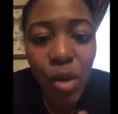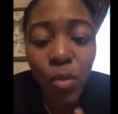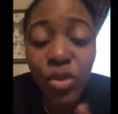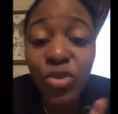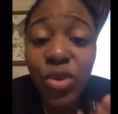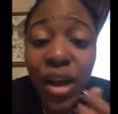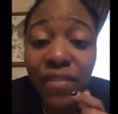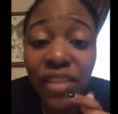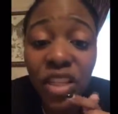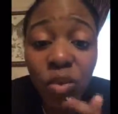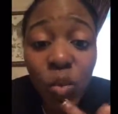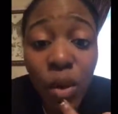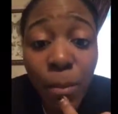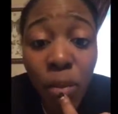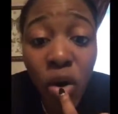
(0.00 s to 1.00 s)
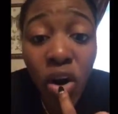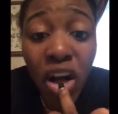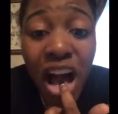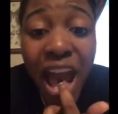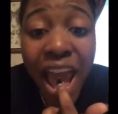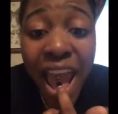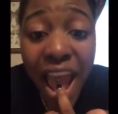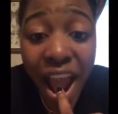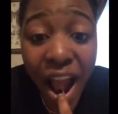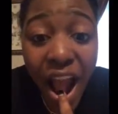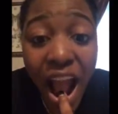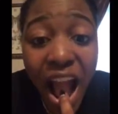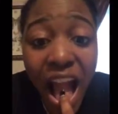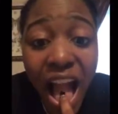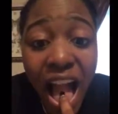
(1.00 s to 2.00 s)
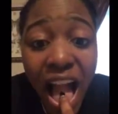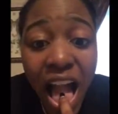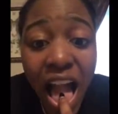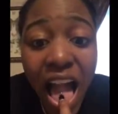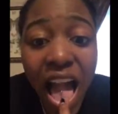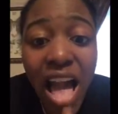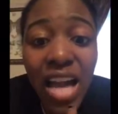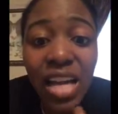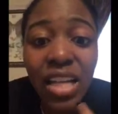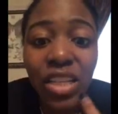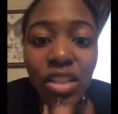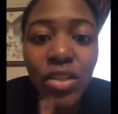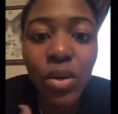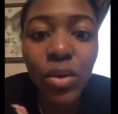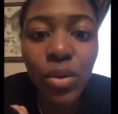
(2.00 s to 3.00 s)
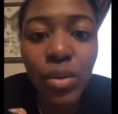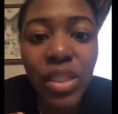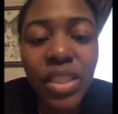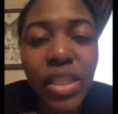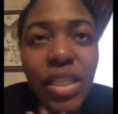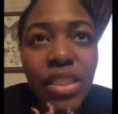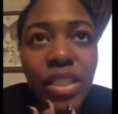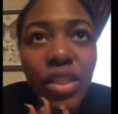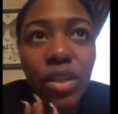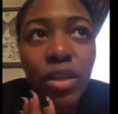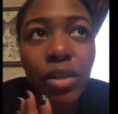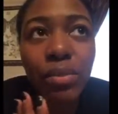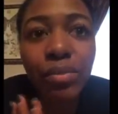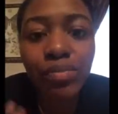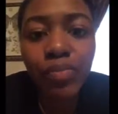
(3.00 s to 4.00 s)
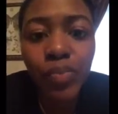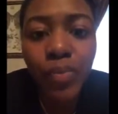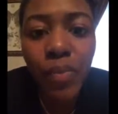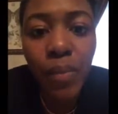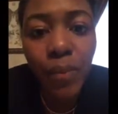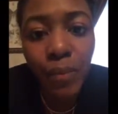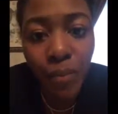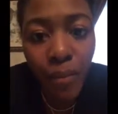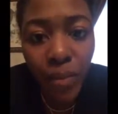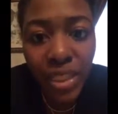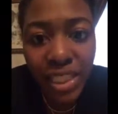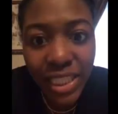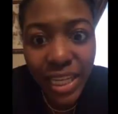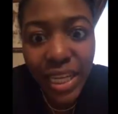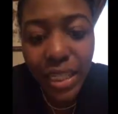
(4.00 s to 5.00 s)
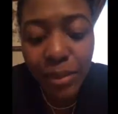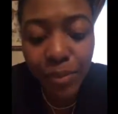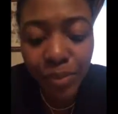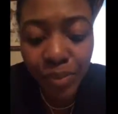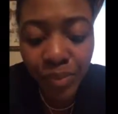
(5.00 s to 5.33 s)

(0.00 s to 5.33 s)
When you have this one ball hair, so it's easier to eat.